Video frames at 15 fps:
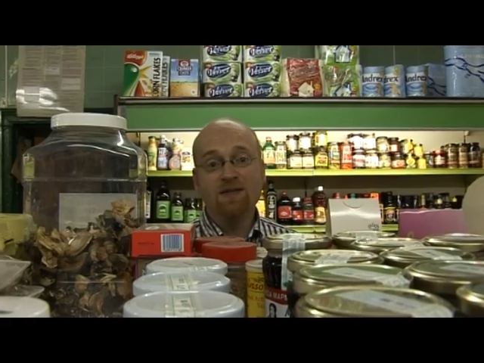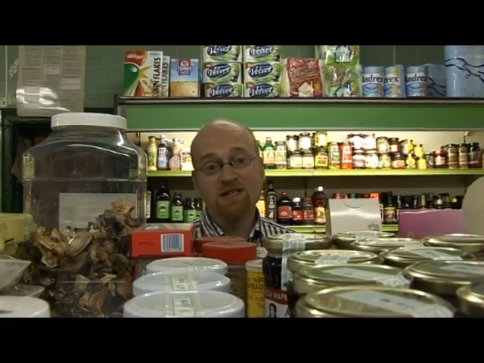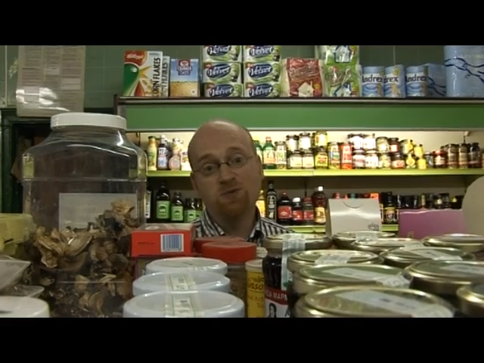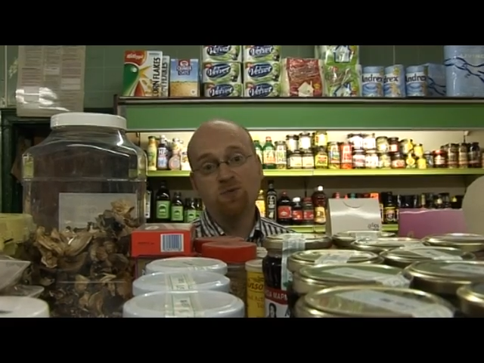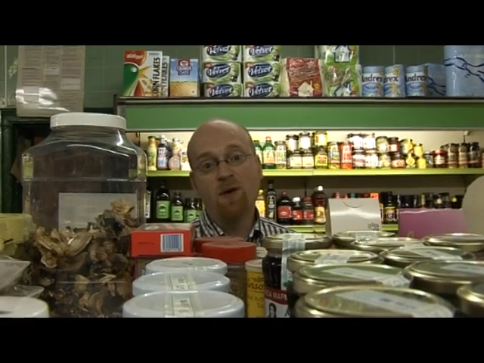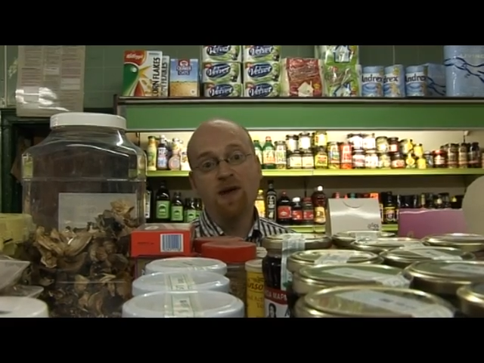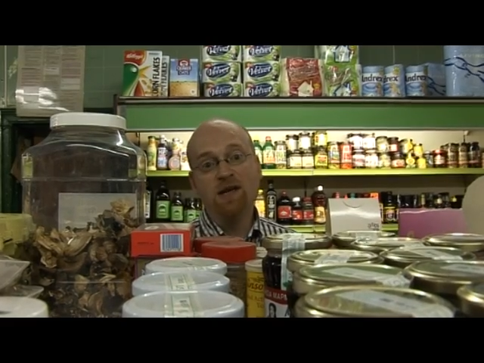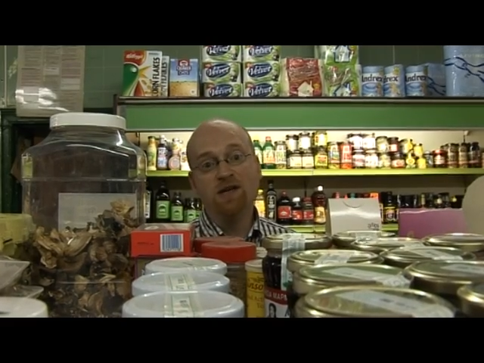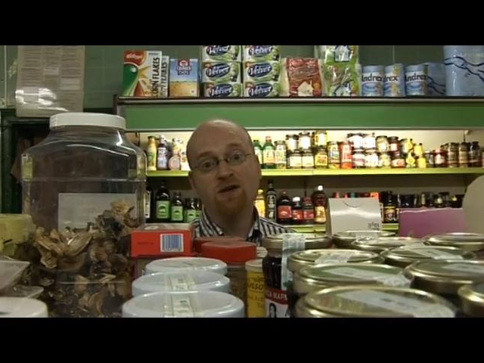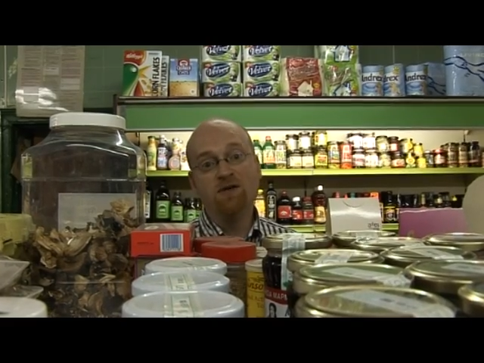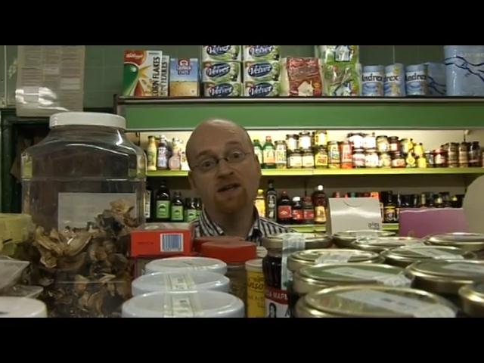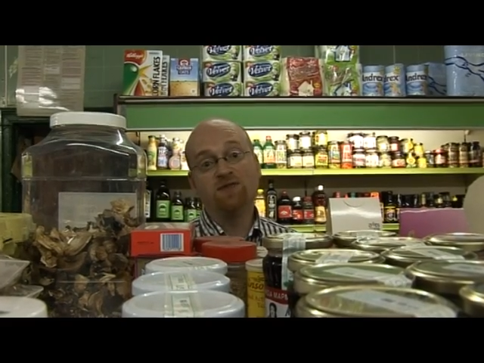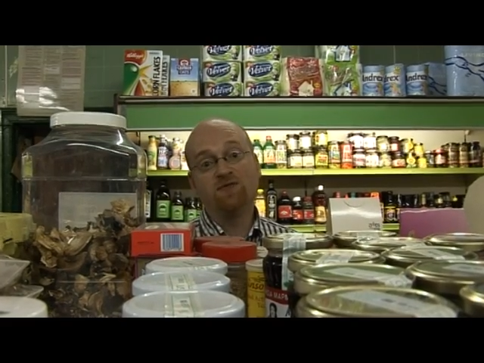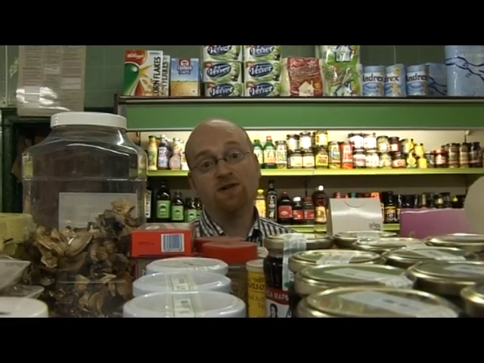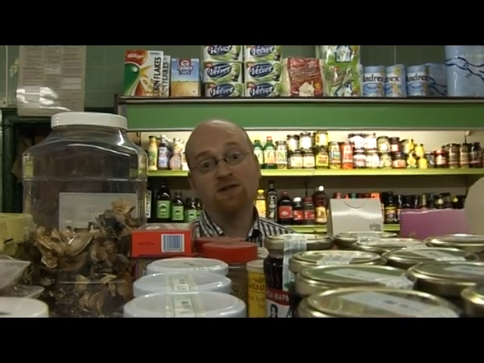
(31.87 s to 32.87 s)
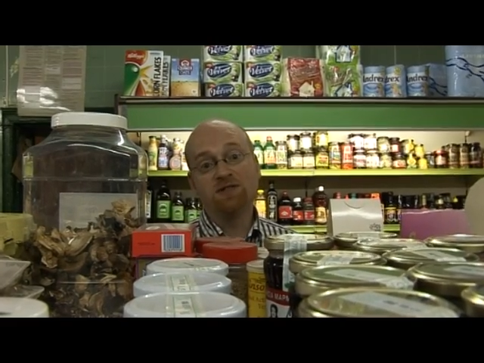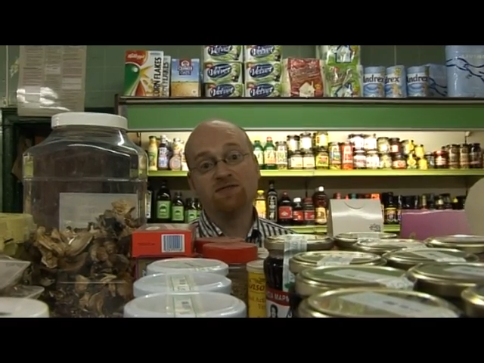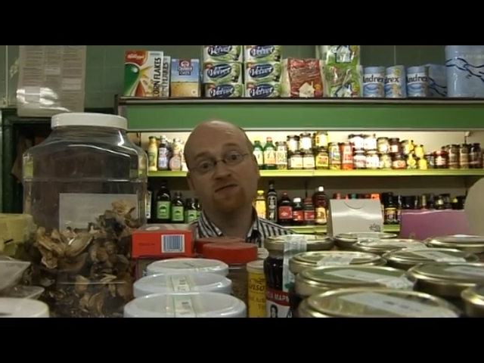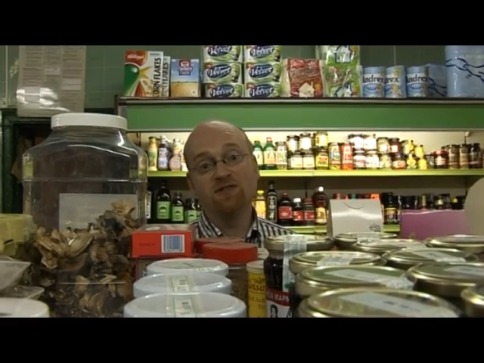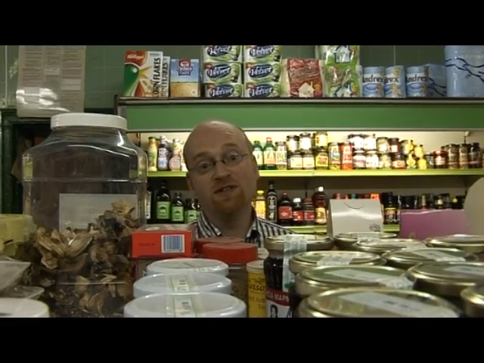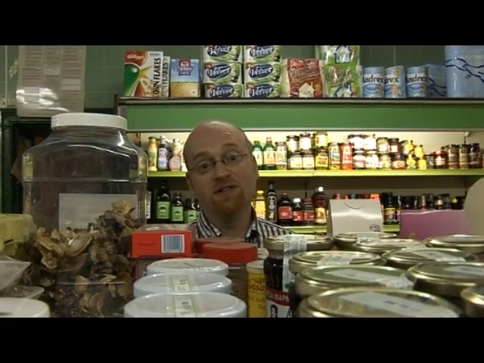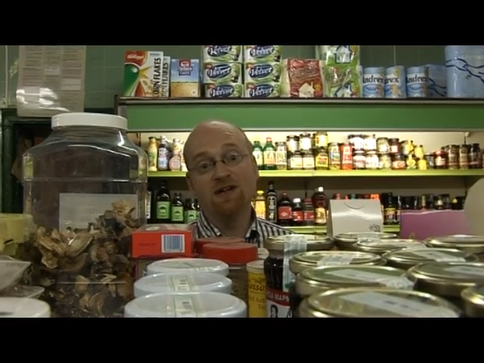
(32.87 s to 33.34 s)
that's why we know his
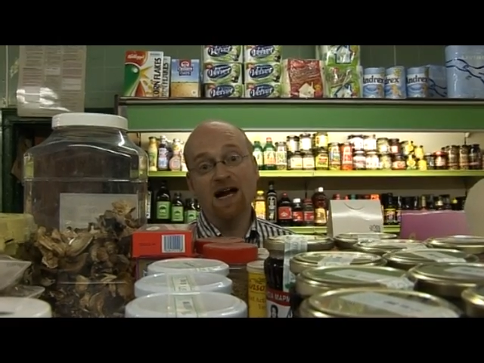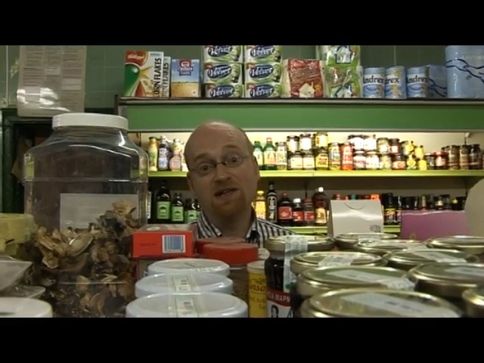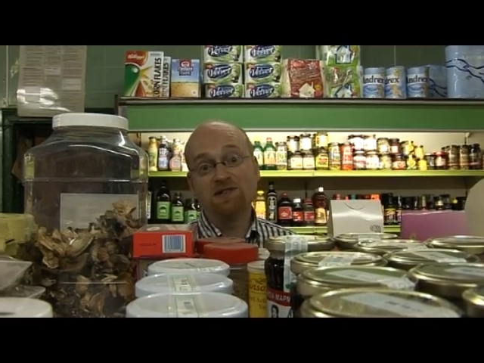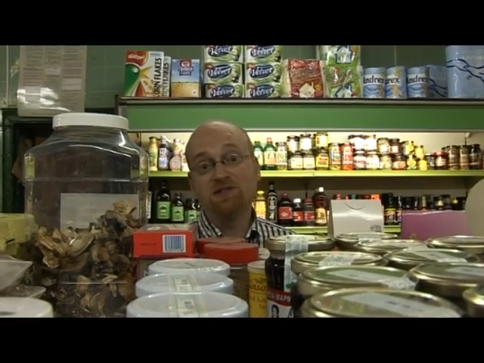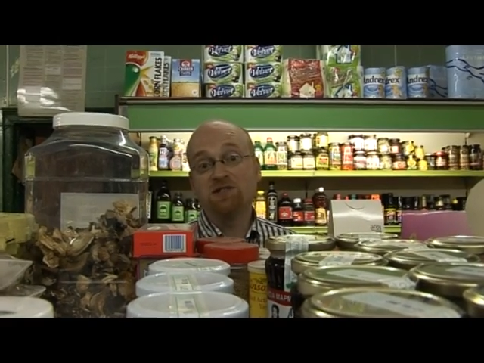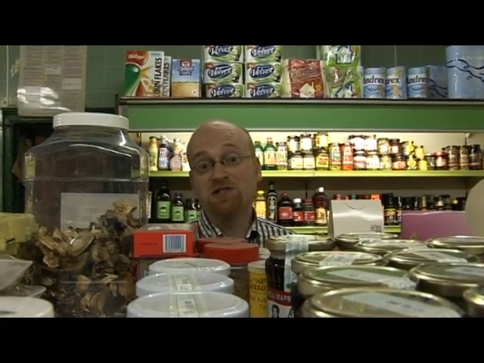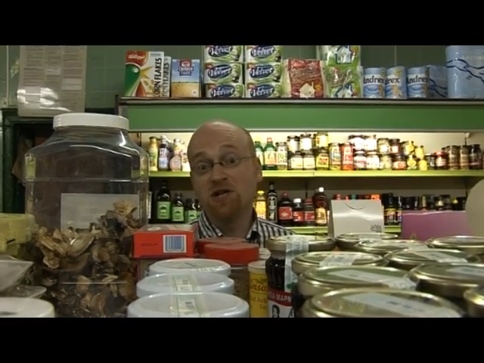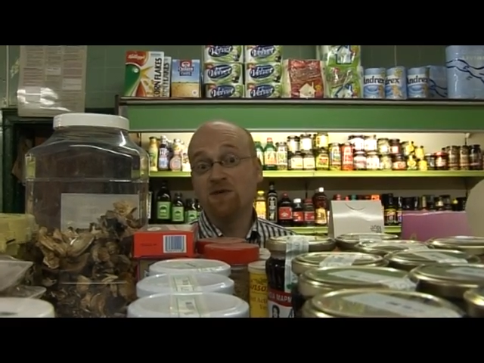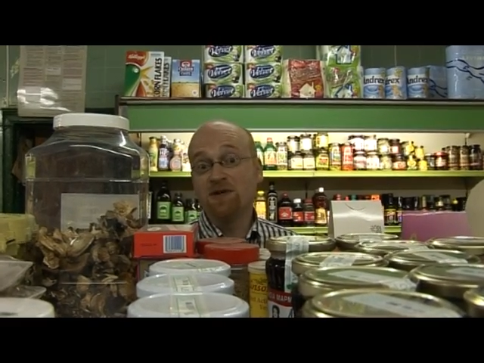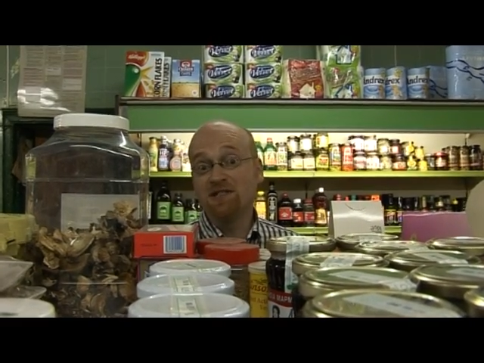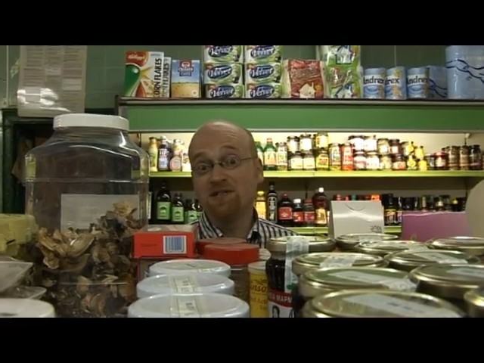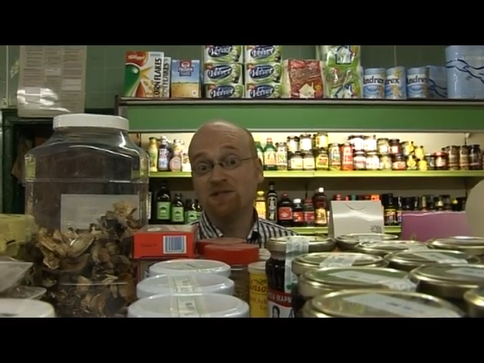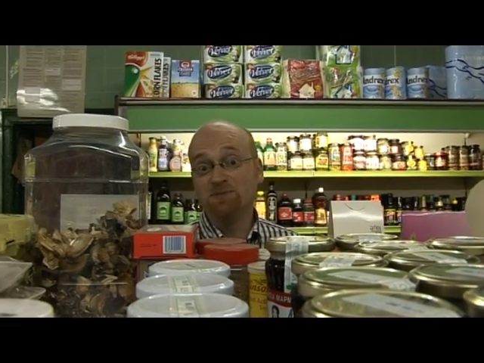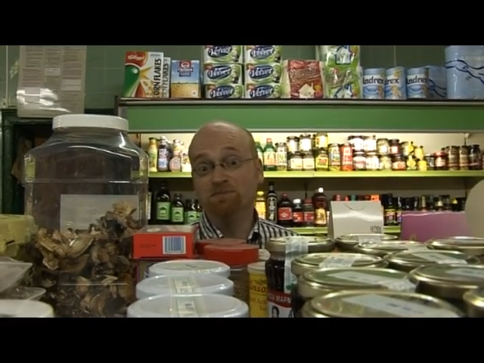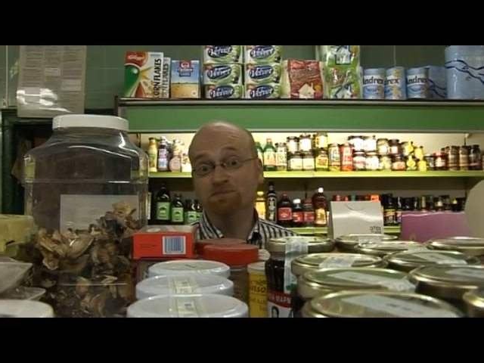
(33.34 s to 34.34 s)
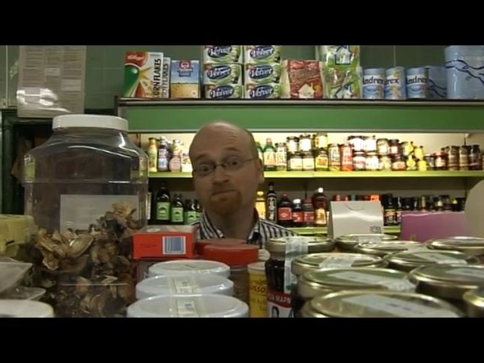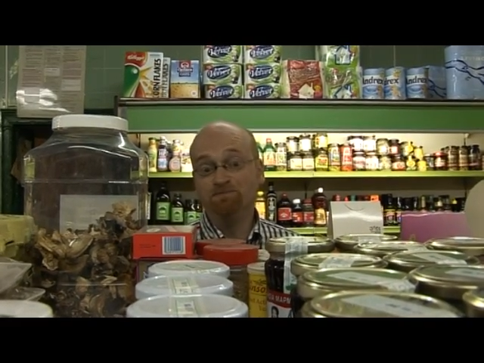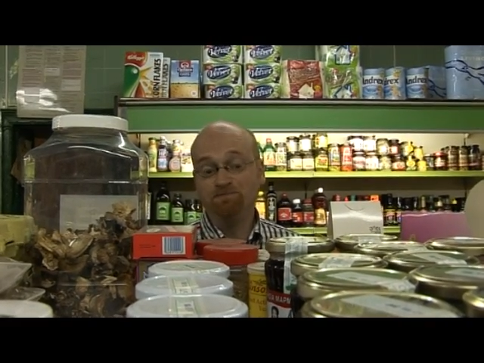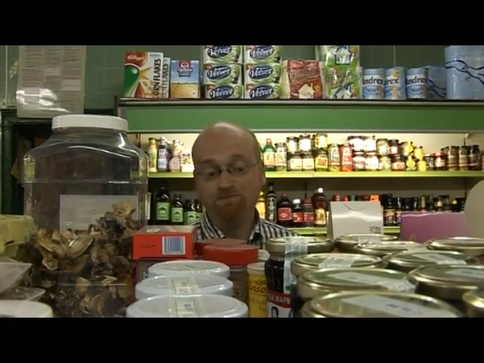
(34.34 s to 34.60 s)
philosophy as Stoicism.